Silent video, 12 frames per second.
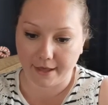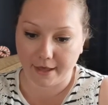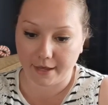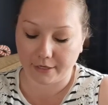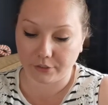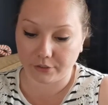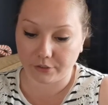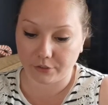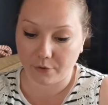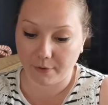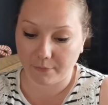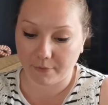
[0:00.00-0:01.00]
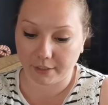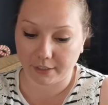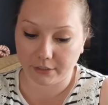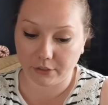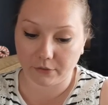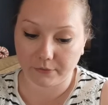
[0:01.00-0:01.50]
I just know I wanted
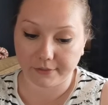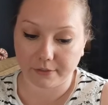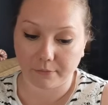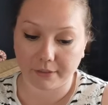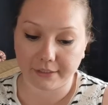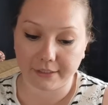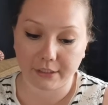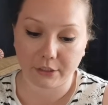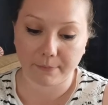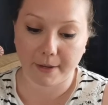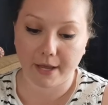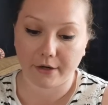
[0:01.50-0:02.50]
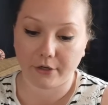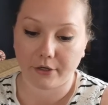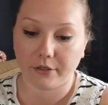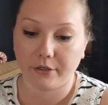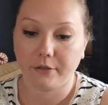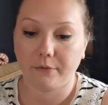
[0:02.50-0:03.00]
to use the one stitch
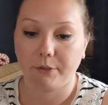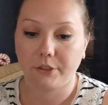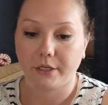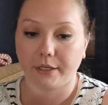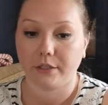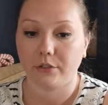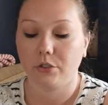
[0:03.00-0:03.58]
pattern, which I